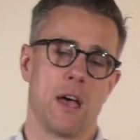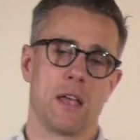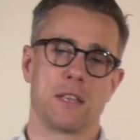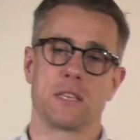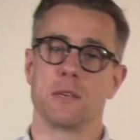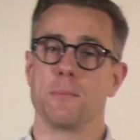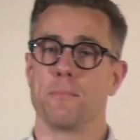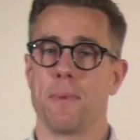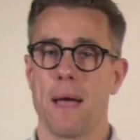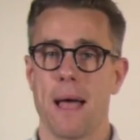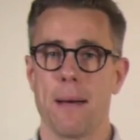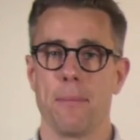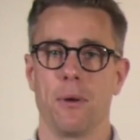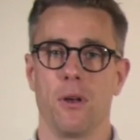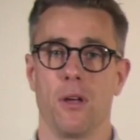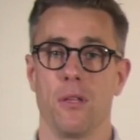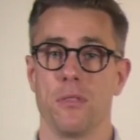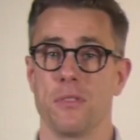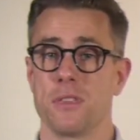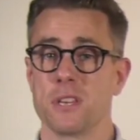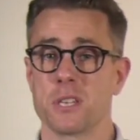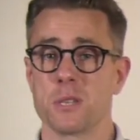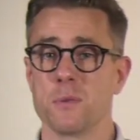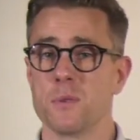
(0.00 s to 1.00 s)
to
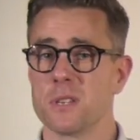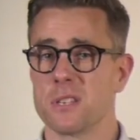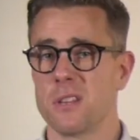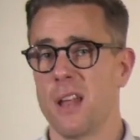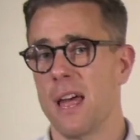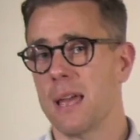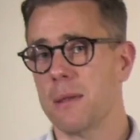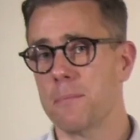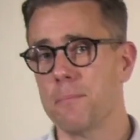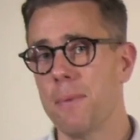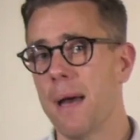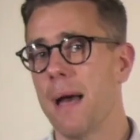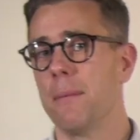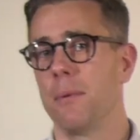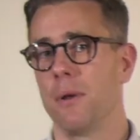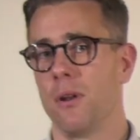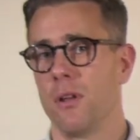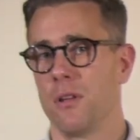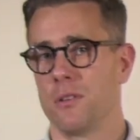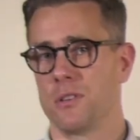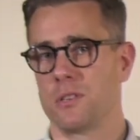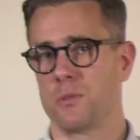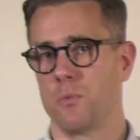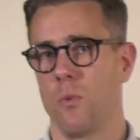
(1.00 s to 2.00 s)
Babylon. This was like
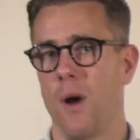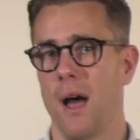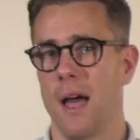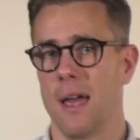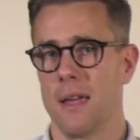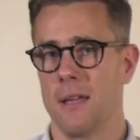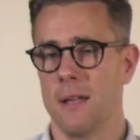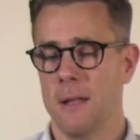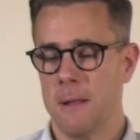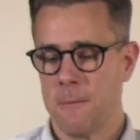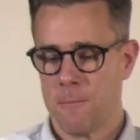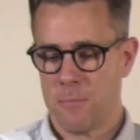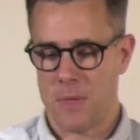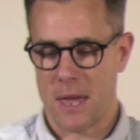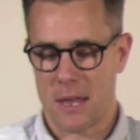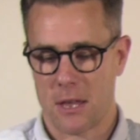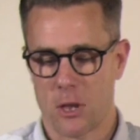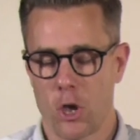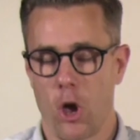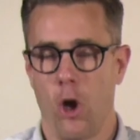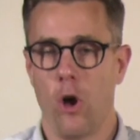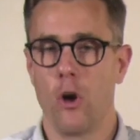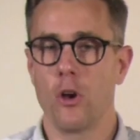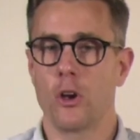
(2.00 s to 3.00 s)
Babylon's way. They
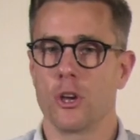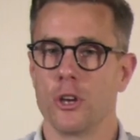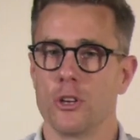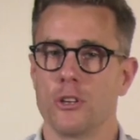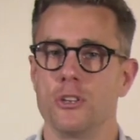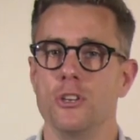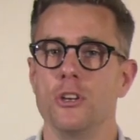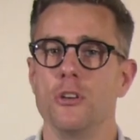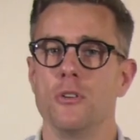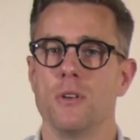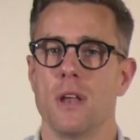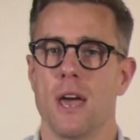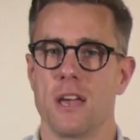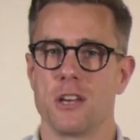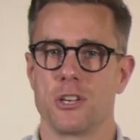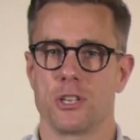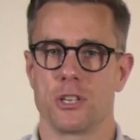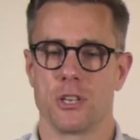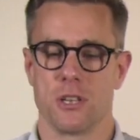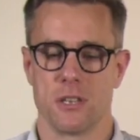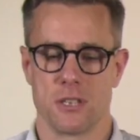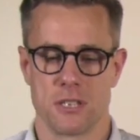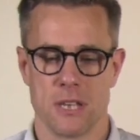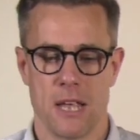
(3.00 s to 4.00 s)
conquered new
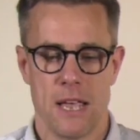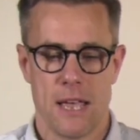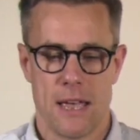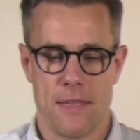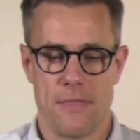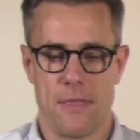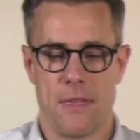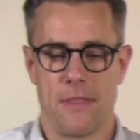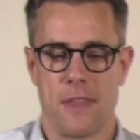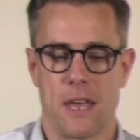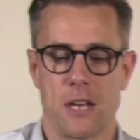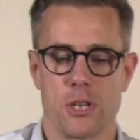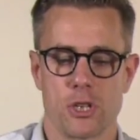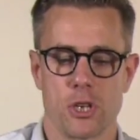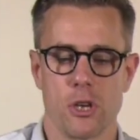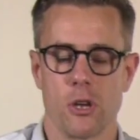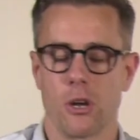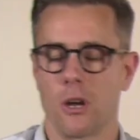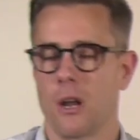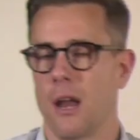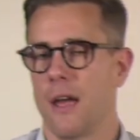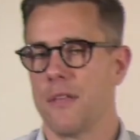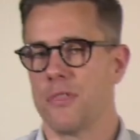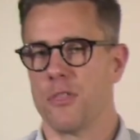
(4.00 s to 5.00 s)
nations, and then they
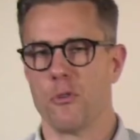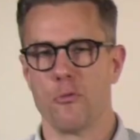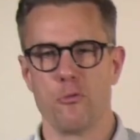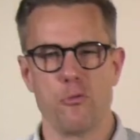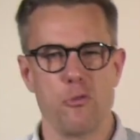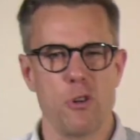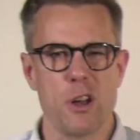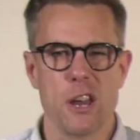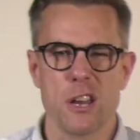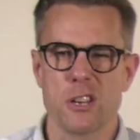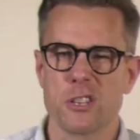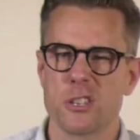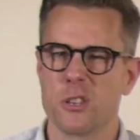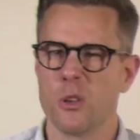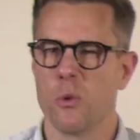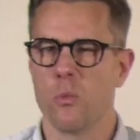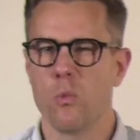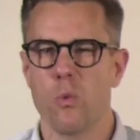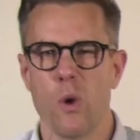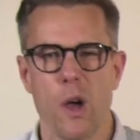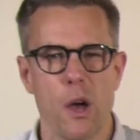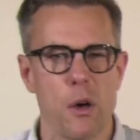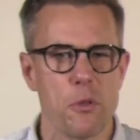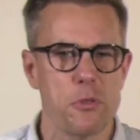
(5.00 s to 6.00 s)
took like the rich, the
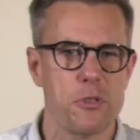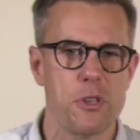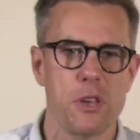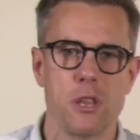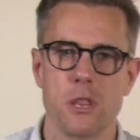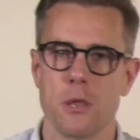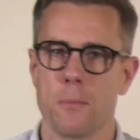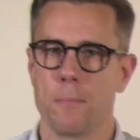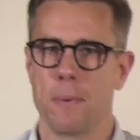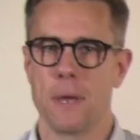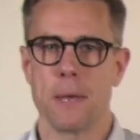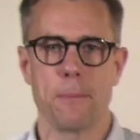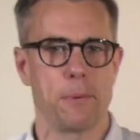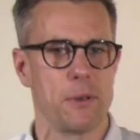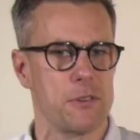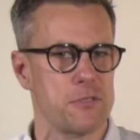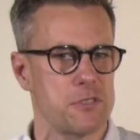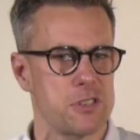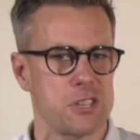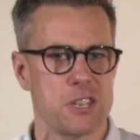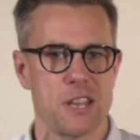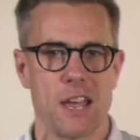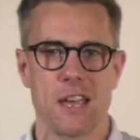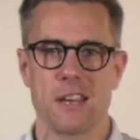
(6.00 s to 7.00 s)
wealthy, the people of
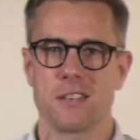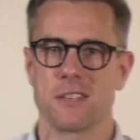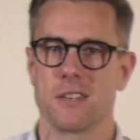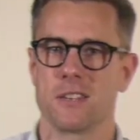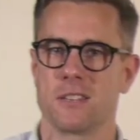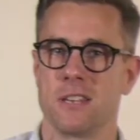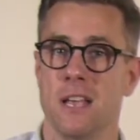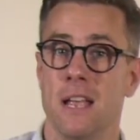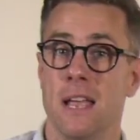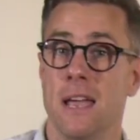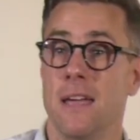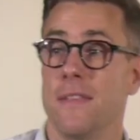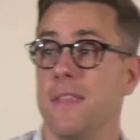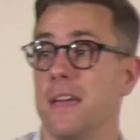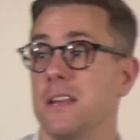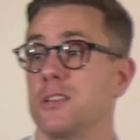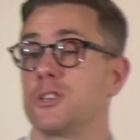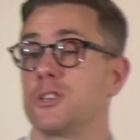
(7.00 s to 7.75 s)
status, and they